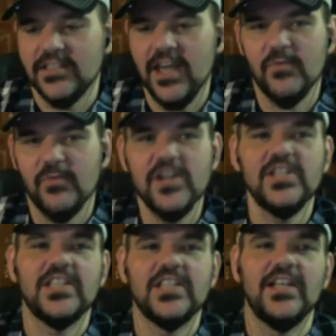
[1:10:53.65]
Yeah, we're
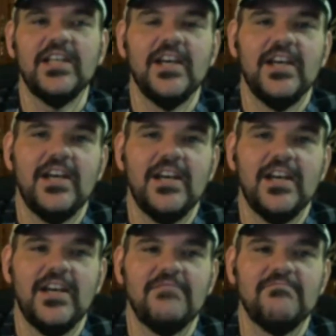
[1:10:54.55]
just like
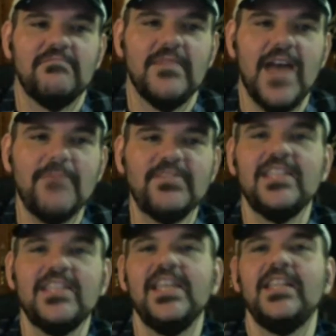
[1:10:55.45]

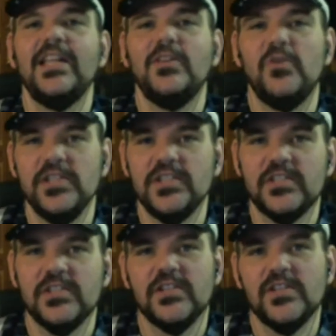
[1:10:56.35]
absentee
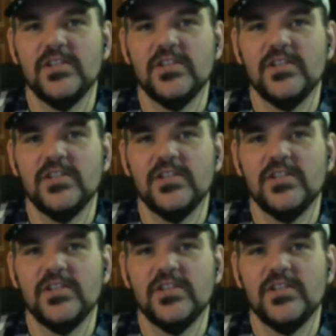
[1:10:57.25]
landlords.